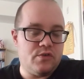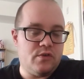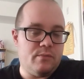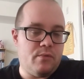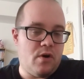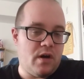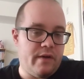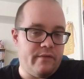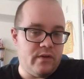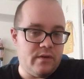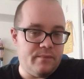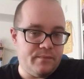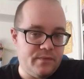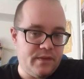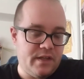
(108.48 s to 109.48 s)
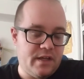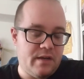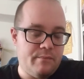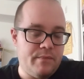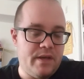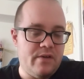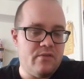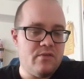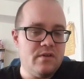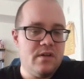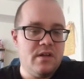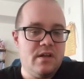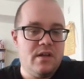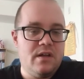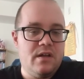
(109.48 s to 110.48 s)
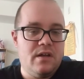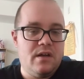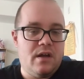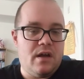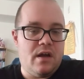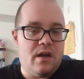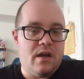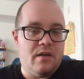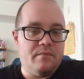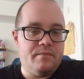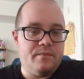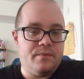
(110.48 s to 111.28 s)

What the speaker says: part of a meal. Uh,